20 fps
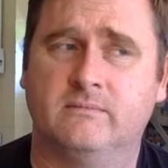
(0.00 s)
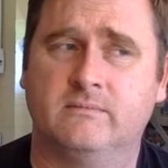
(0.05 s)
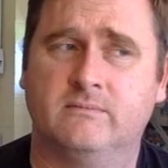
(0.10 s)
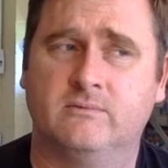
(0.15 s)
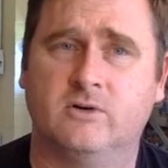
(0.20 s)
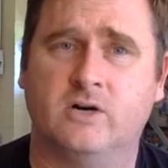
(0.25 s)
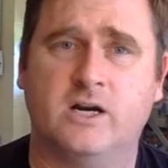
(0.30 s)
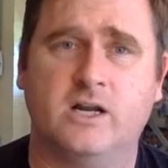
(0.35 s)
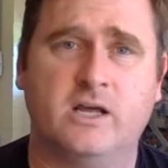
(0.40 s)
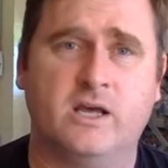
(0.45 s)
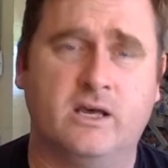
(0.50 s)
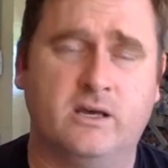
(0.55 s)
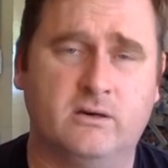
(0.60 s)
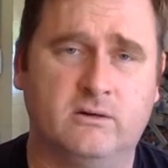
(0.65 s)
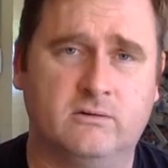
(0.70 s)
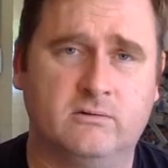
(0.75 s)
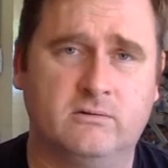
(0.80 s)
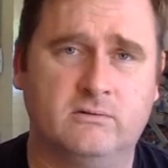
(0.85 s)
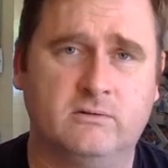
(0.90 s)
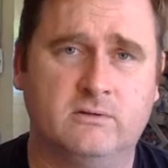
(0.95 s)
Right?
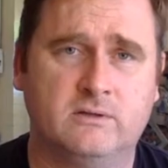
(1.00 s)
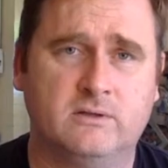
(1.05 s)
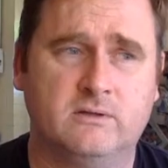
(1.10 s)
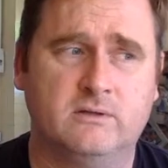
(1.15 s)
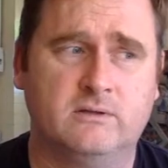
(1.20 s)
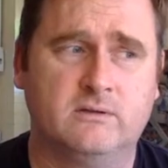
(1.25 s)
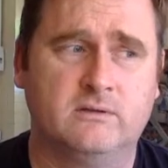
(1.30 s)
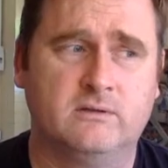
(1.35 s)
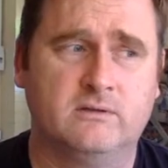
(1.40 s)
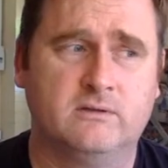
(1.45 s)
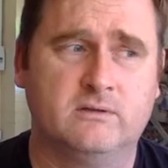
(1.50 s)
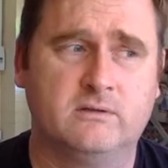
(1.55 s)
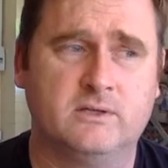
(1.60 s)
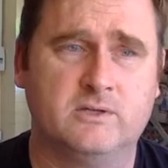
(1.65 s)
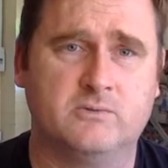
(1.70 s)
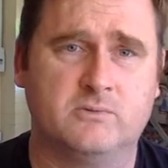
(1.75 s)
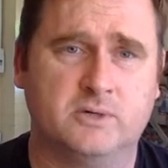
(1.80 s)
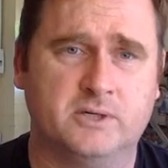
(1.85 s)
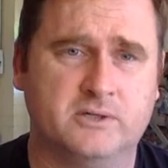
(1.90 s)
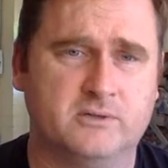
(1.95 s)
Hell
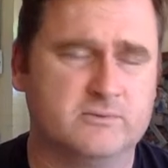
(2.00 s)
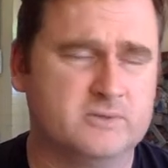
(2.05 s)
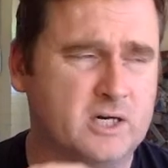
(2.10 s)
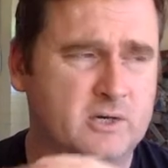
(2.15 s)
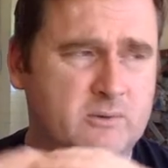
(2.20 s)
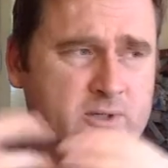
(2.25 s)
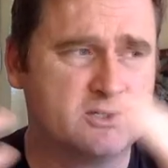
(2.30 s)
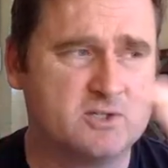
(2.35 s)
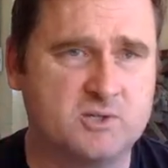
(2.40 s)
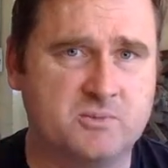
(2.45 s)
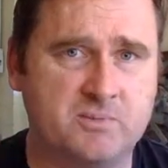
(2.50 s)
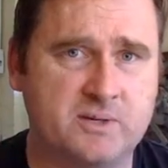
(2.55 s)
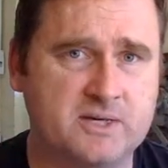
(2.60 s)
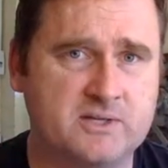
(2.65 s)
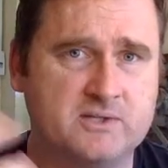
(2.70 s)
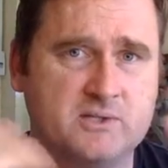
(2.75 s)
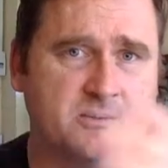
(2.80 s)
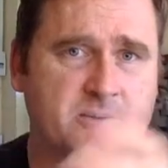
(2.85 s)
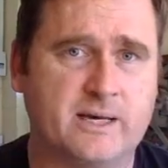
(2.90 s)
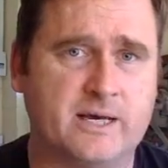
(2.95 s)
is real. No one
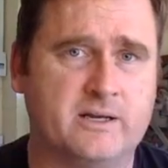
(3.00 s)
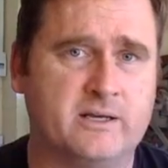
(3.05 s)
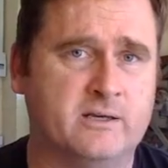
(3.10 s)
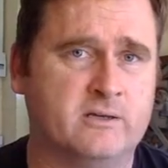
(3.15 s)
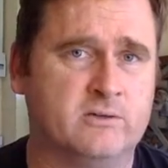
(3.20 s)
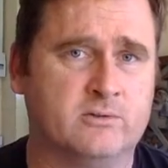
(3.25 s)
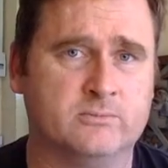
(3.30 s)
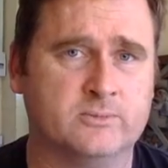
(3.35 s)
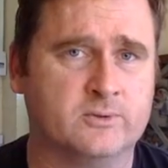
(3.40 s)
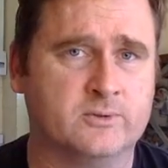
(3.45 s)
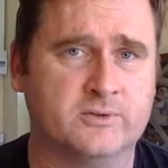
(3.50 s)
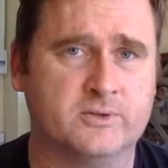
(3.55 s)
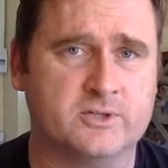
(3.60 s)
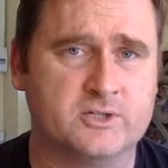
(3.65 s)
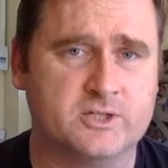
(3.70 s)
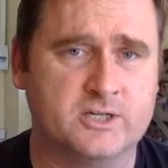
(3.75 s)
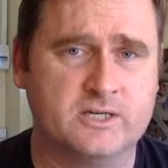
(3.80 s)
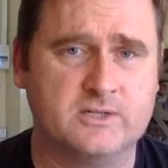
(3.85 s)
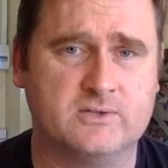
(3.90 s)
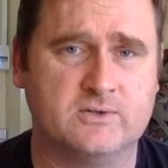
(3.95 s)
speaks about hell more than
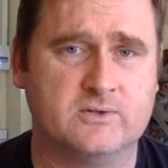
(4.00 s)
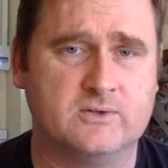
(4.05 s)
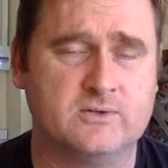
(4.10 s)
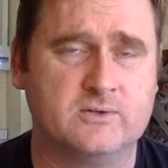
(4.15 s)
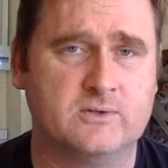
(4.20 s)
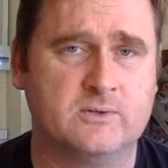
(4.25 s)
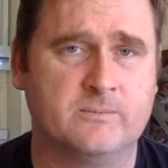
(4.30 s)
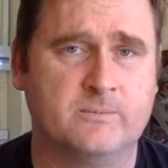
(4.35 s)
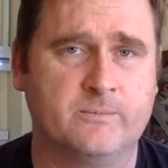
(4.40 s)
Jesus,